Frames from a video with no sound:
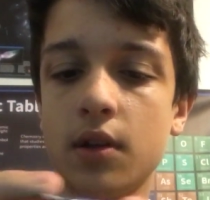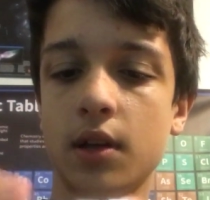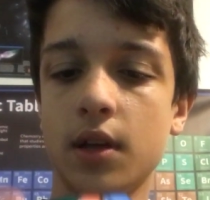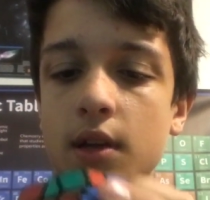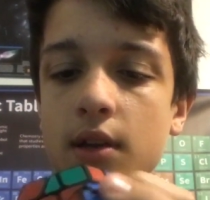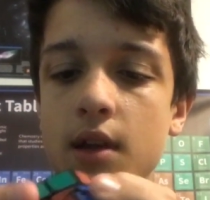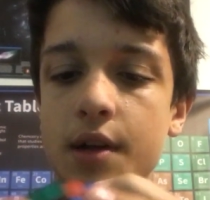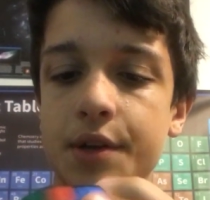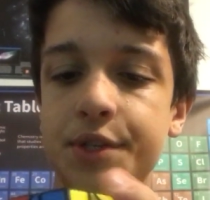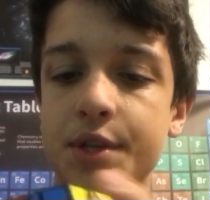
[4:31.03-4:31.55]
It
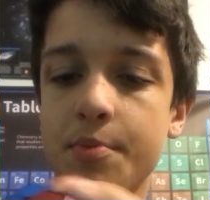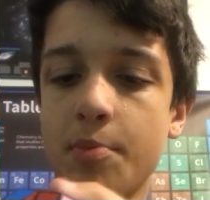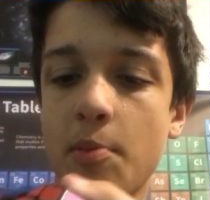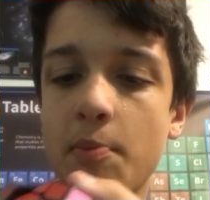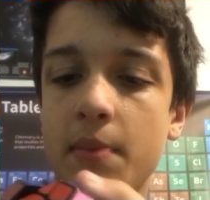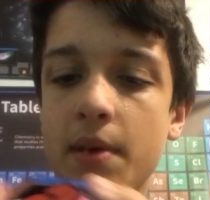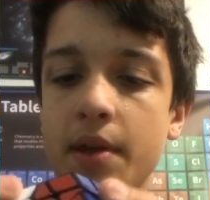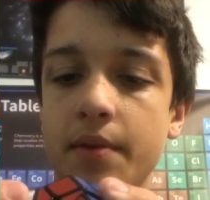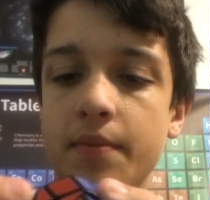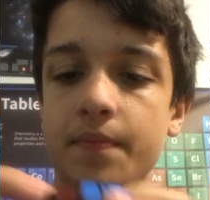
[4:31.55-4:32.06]
locks up a
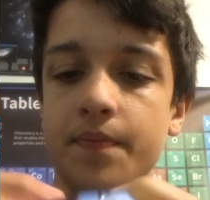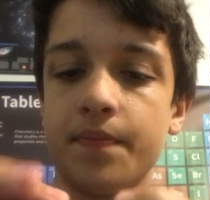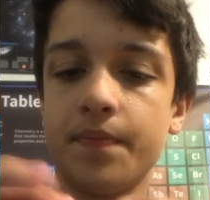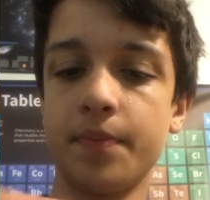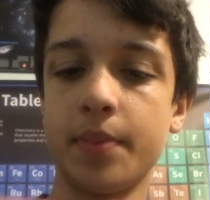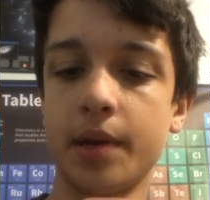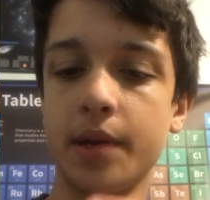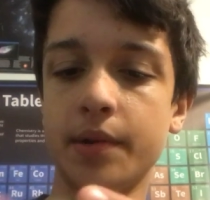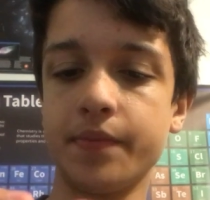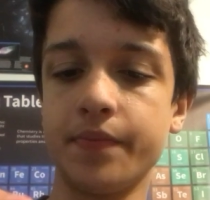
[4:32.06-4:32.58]
bit,
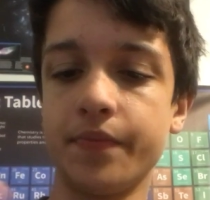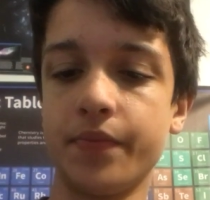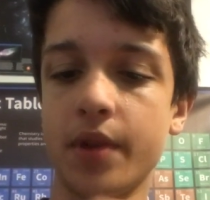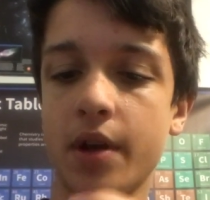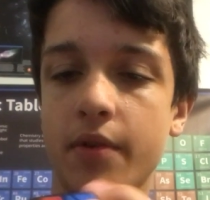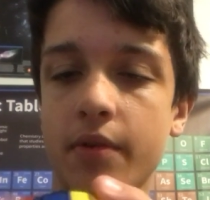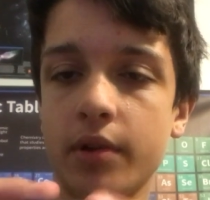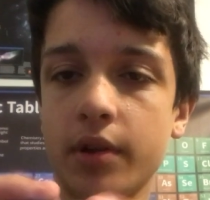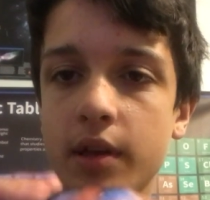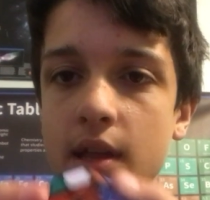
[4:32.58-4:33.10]
but
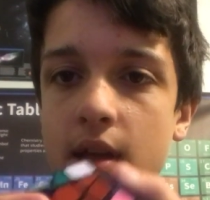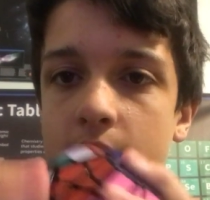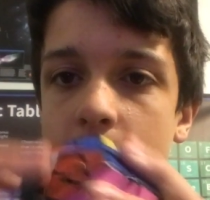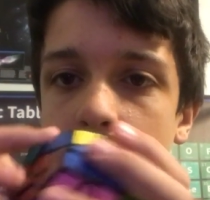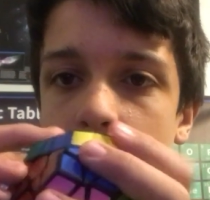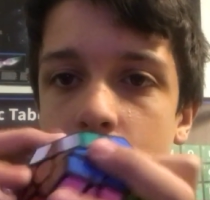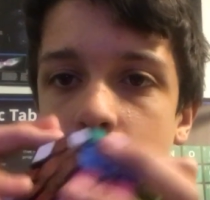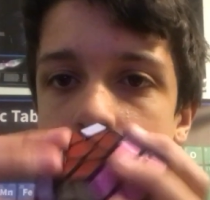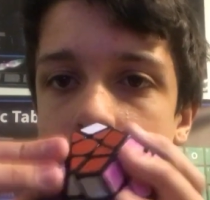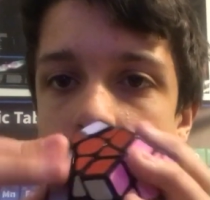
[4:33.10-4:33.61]
not really that
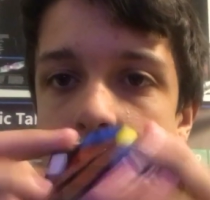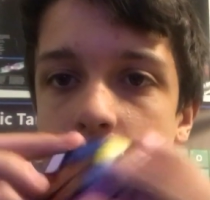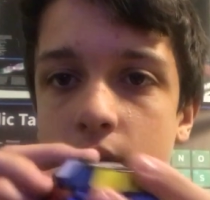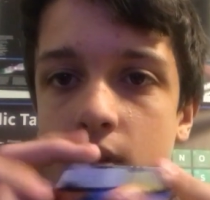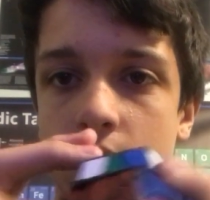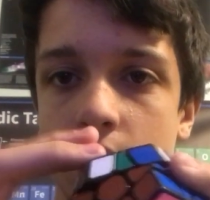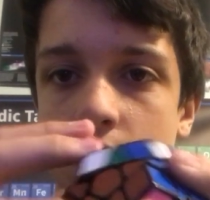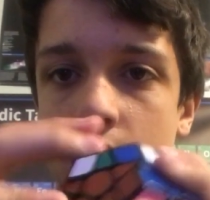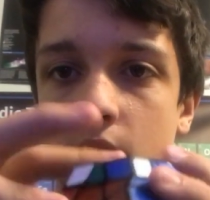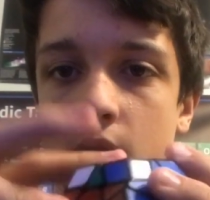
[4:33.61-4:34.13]
much.
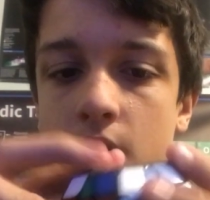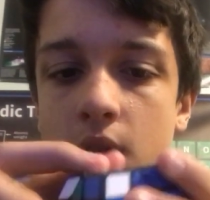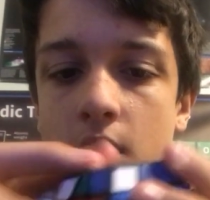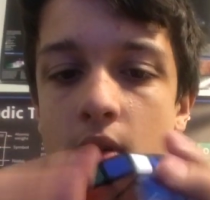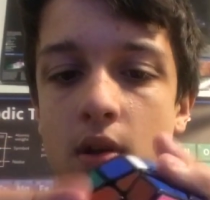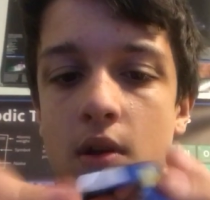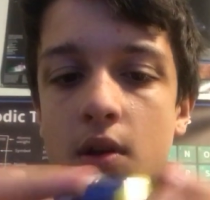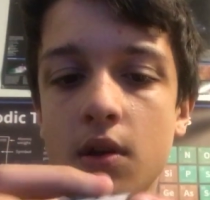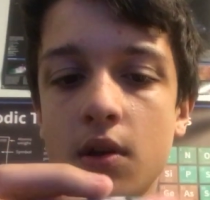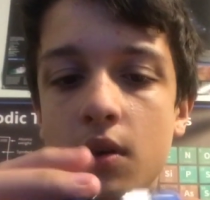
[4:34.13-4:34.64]

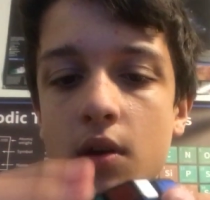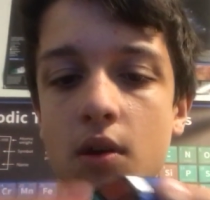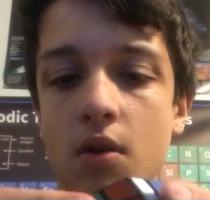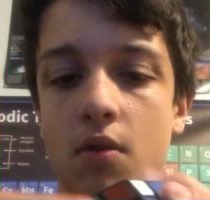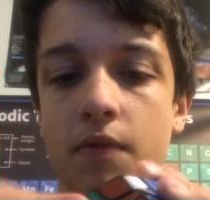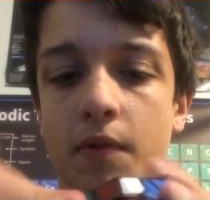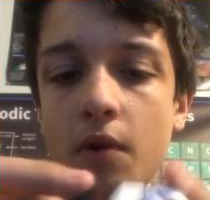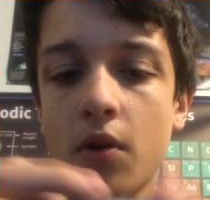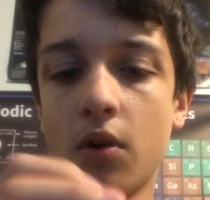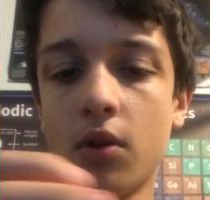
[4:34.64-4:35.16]

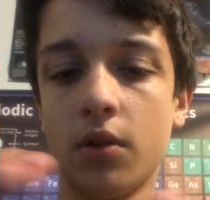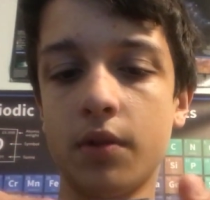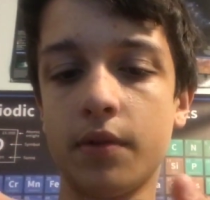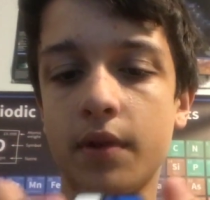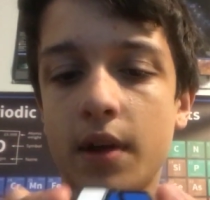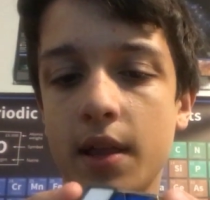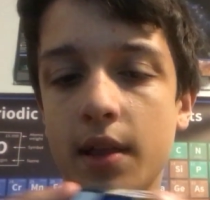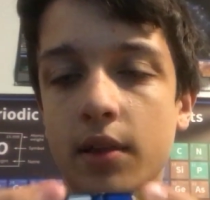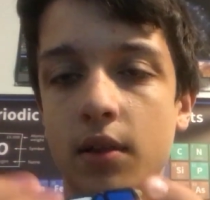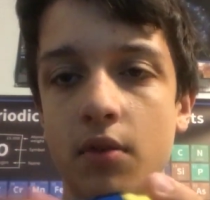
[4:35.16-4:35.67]
Overall,
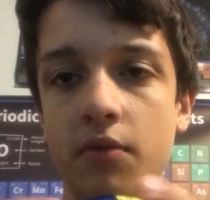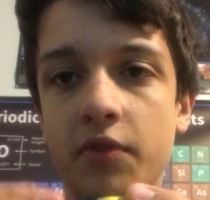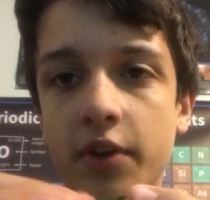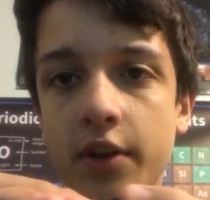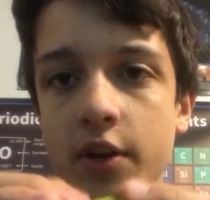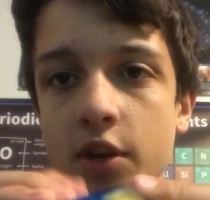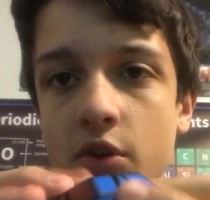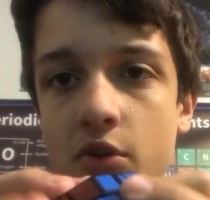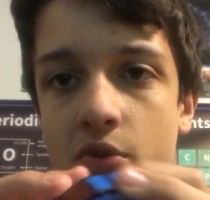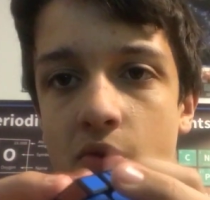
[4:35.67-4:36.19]
I love the
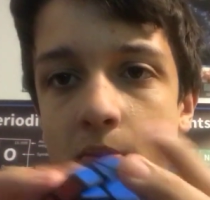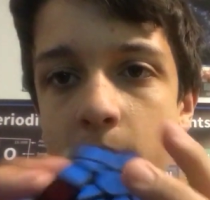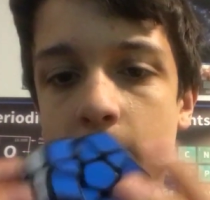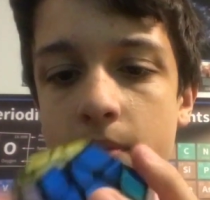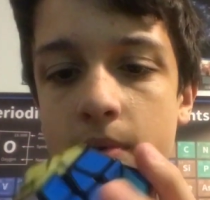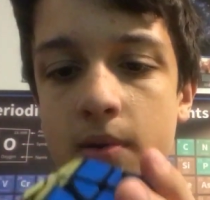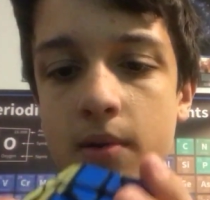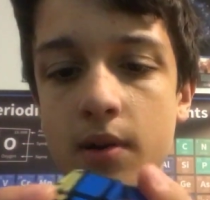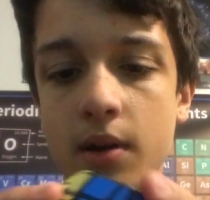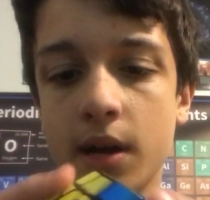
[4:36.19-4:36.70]
cube.
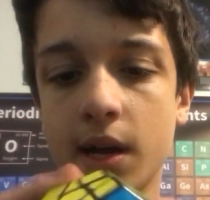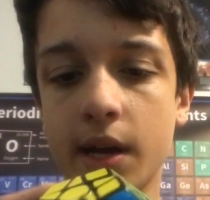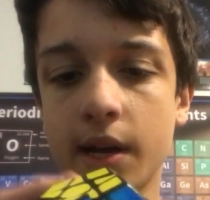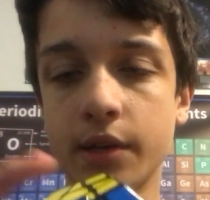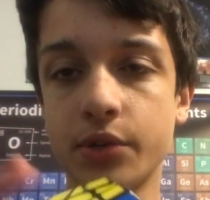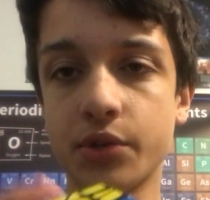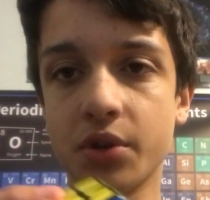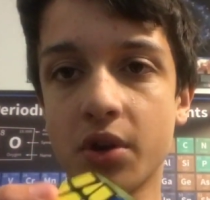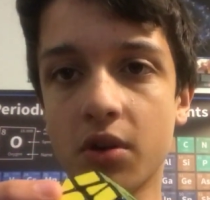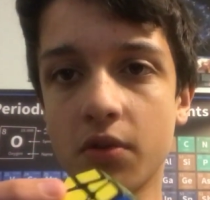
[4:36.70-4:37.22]
I
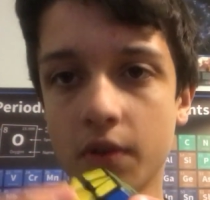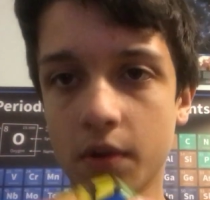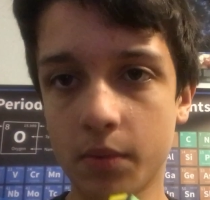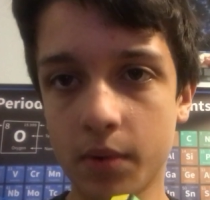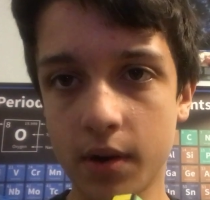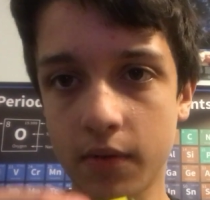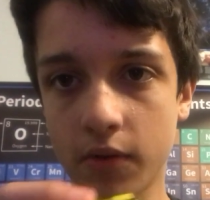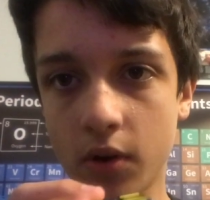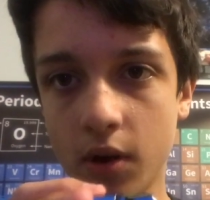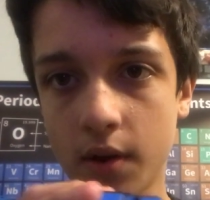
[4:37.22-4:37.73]
solve it
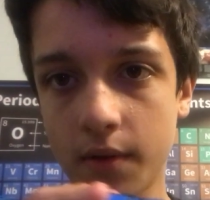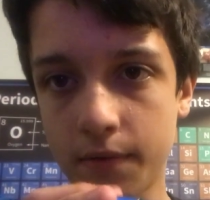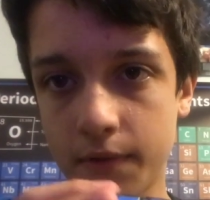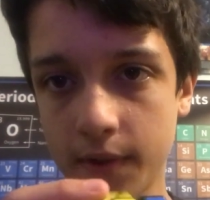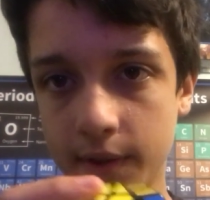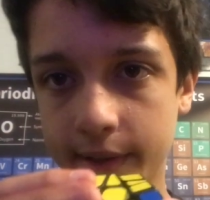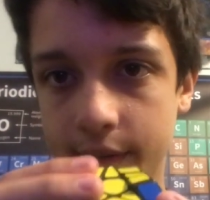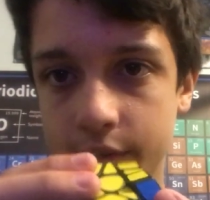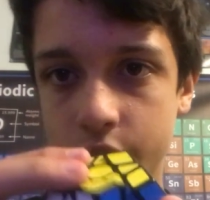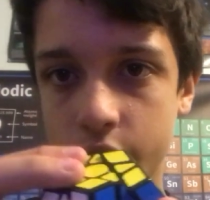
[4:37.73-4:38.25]
whenever I
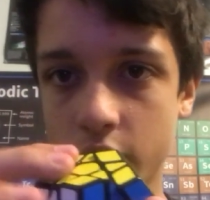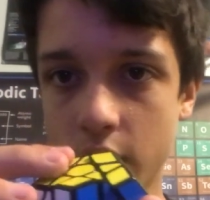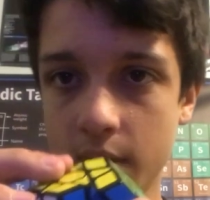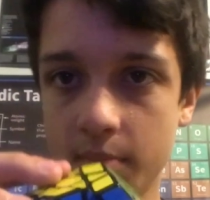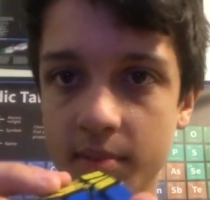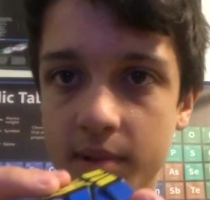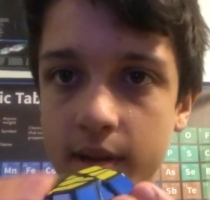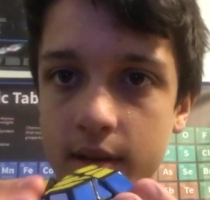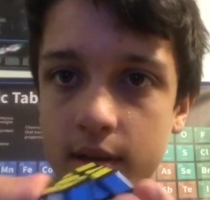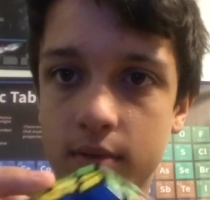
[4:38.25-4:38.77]
feel like
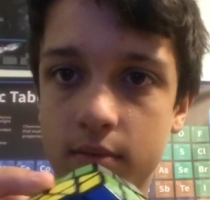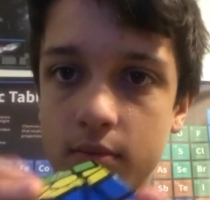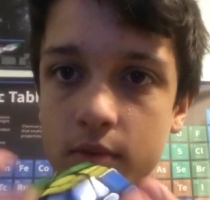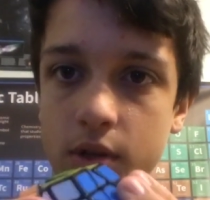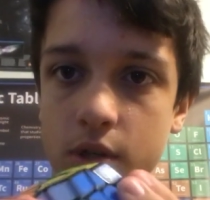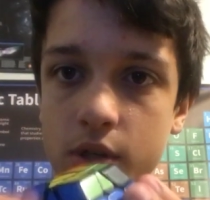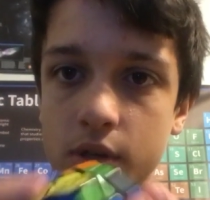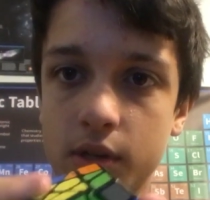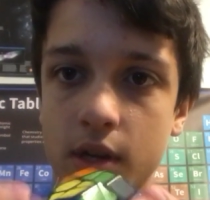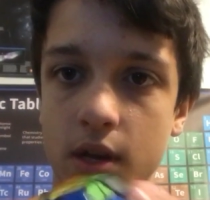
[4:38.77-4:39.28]
scrambling it,
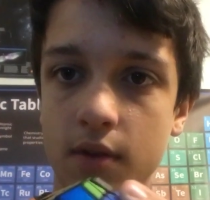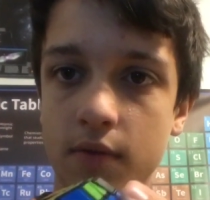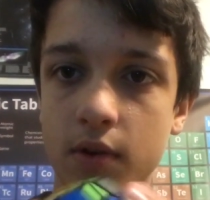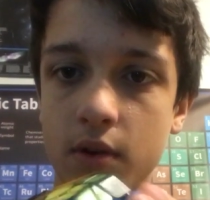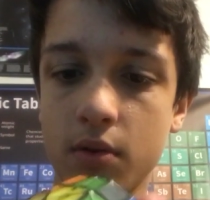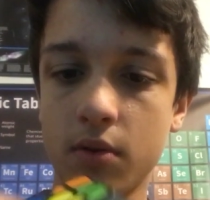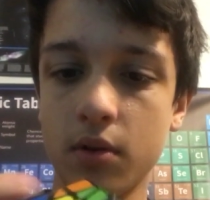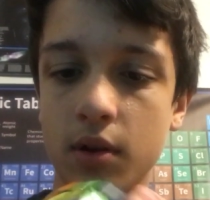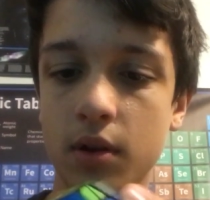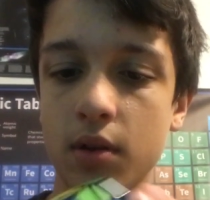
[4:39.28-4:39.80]
which is kind of
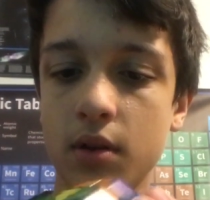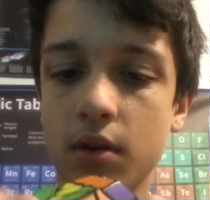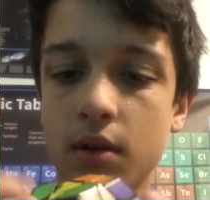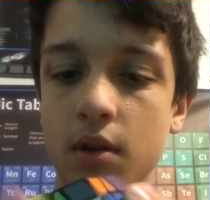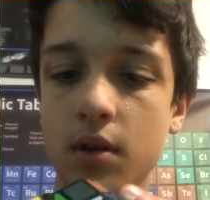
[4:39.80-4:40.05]
annoying.